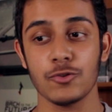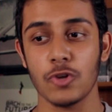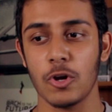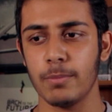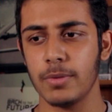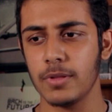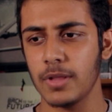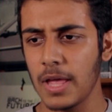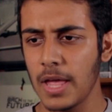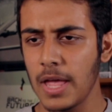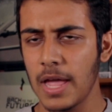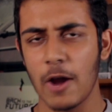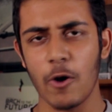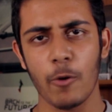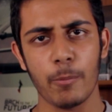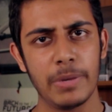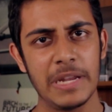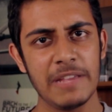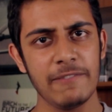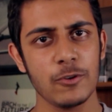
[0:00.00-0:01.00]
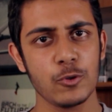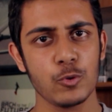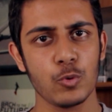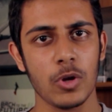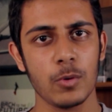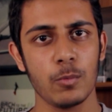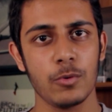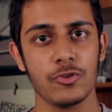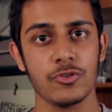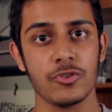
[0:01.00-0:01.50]
example, our previous
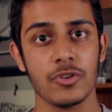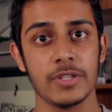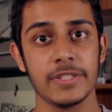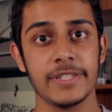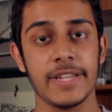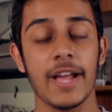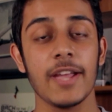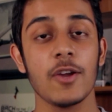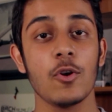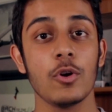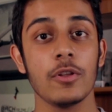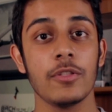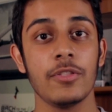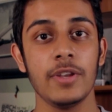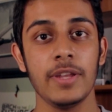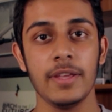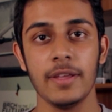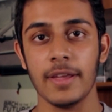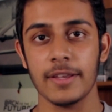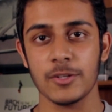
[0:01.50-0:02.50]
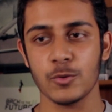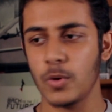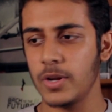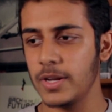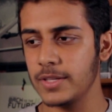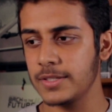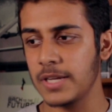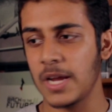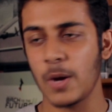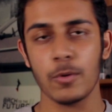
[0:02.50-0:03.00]
one, which was on Die Hard 3, as
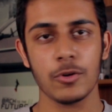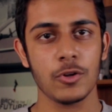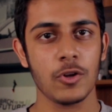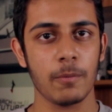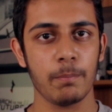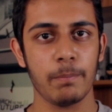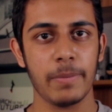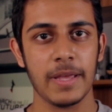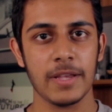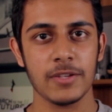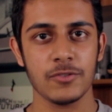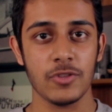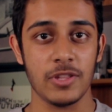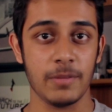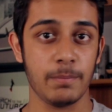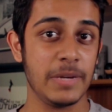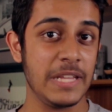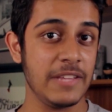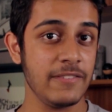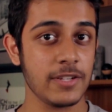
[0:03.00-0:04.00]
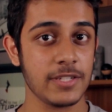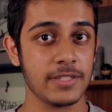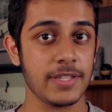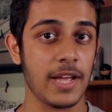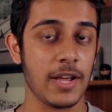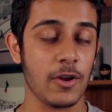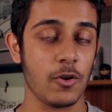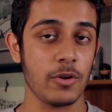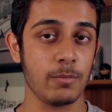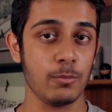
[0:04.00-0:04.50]
well as how it compares to the previous
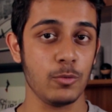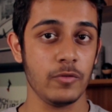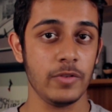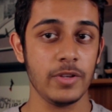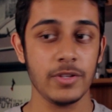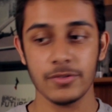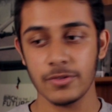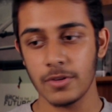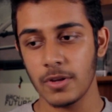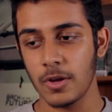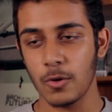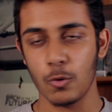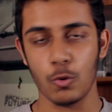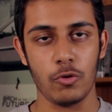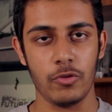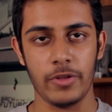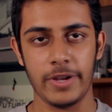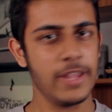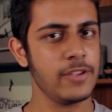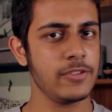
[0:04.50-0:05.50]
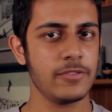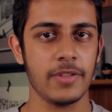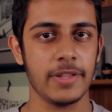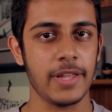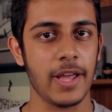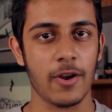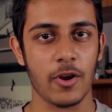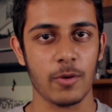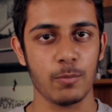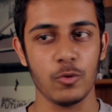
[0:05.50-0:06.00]
Die Hard movies, or the rest of the
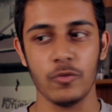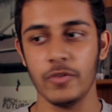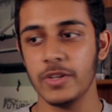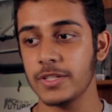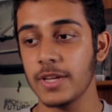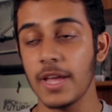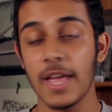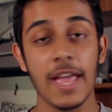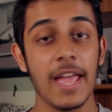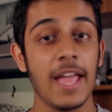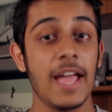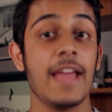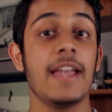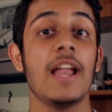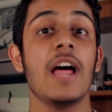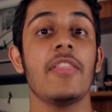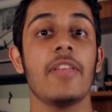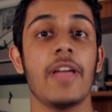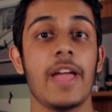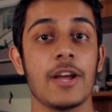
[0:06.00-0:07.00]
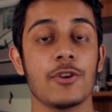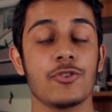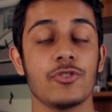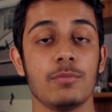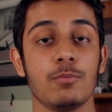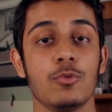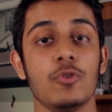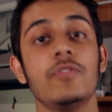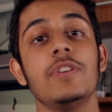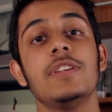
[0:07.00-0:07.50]
Die Hard movies, and other
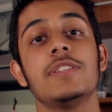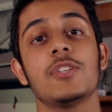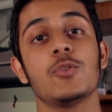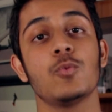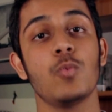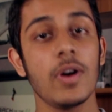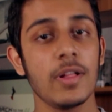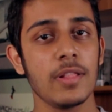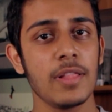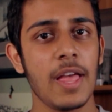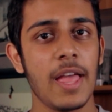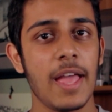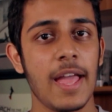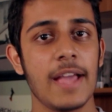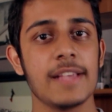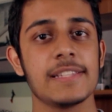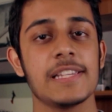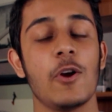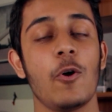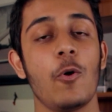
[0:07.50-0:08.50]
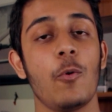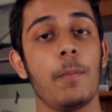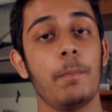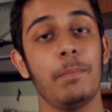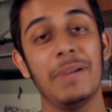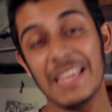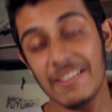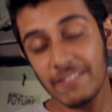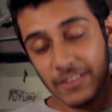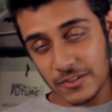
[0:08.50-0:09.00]
action movies, as well as our
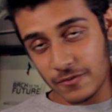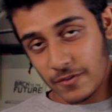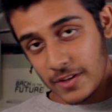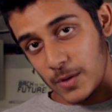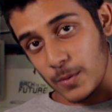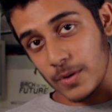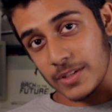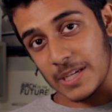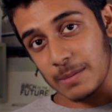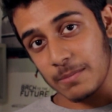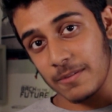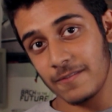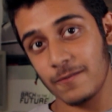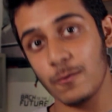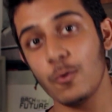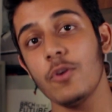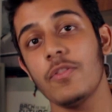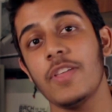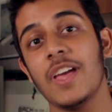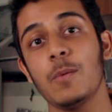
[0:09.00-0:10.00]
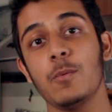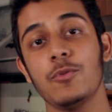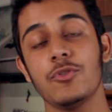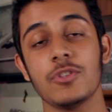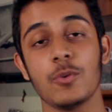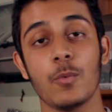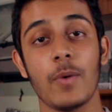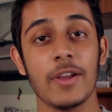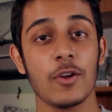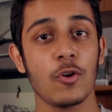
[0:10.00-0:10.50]
previous video essay before that, which
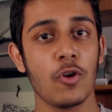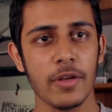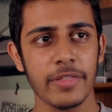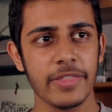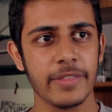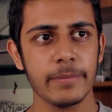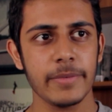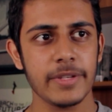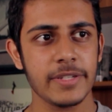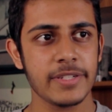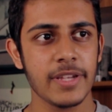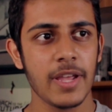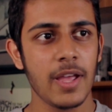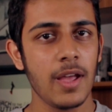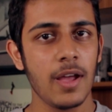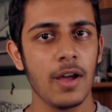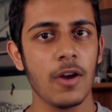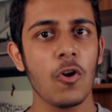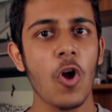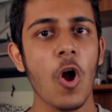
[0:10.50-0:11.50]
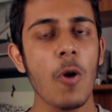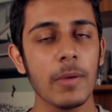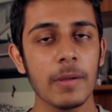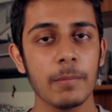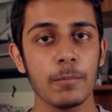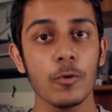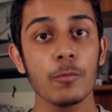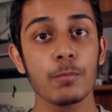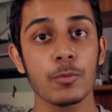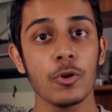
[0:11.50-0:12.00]
was why Gotham is a
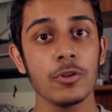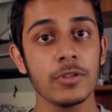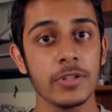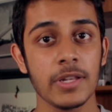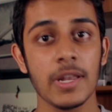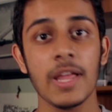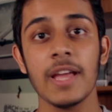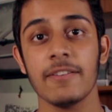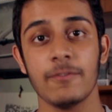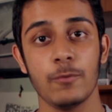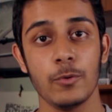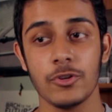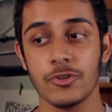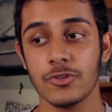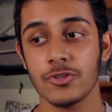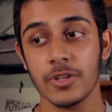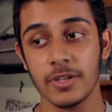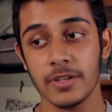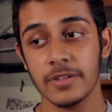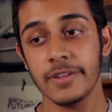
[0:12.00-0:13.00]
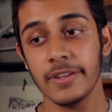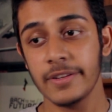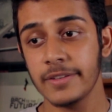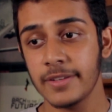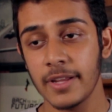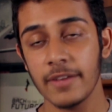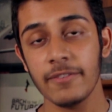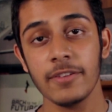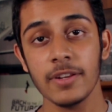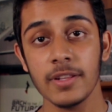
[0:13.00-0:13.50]
comic book brought to life, which it,
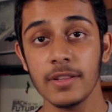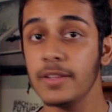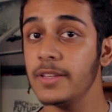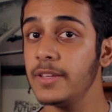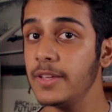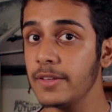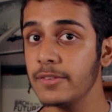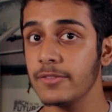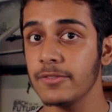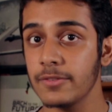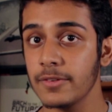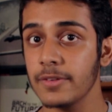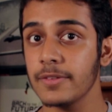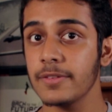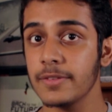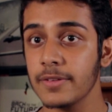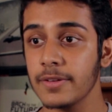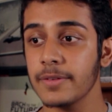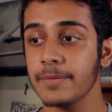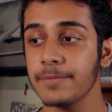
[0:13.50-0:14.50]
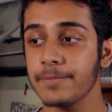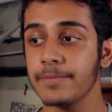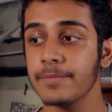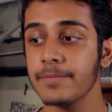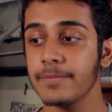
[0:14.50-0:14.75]
it definitely is. It, um,